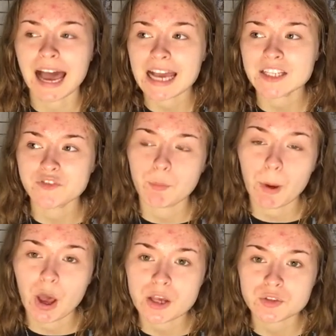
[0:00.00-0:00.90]
ask for
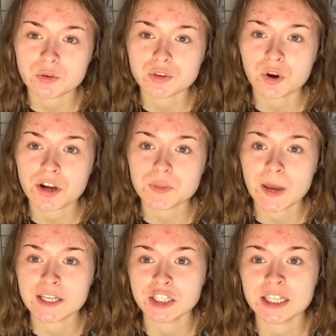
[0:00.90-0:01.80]
personal stories
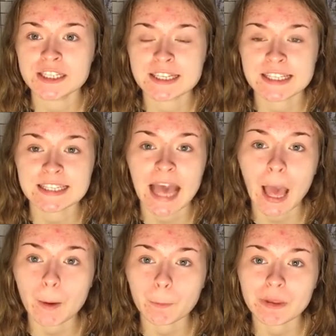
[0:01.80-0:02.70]
where Jesus has
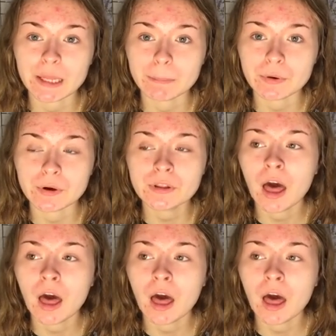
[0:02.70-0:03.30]
helped people,